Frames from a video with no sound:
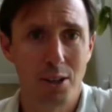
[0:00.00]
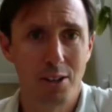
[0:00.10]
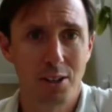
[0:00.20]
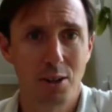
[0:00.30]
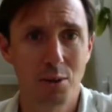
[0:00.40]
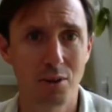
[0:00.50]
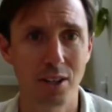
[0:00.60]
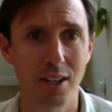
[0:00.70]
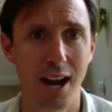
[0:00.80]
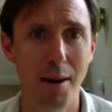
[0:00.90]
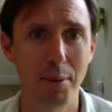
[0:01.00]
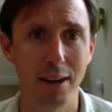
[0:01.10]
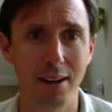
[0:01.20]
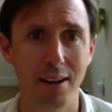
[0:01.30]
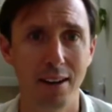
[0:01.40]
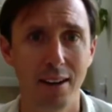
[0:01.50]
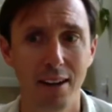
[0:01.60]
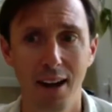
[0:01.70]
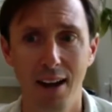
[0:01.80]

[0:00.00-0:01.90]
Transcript: I just don't see it happening. And